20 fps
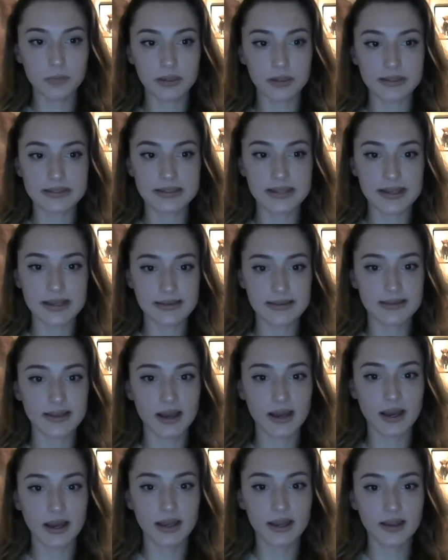But since
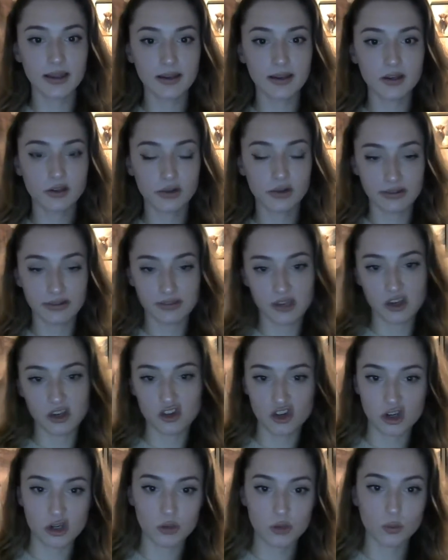I
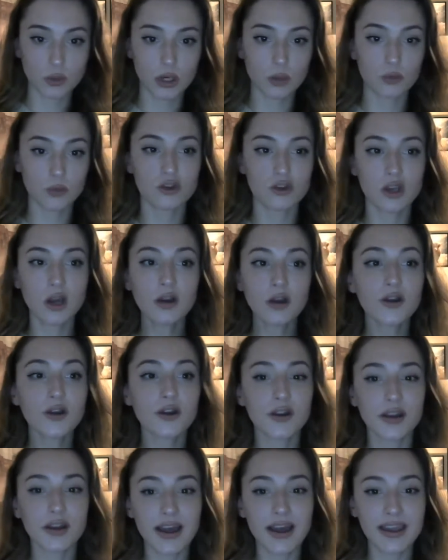transitioned when I was
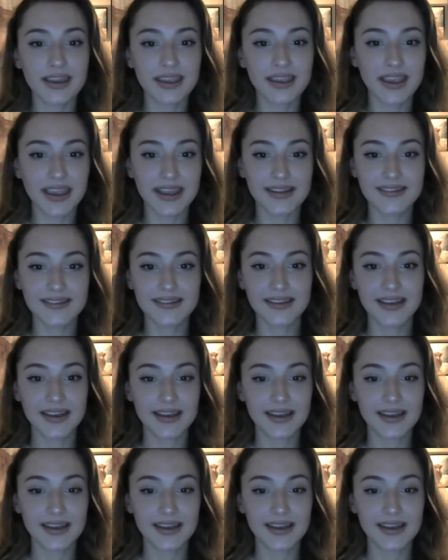younger, I can't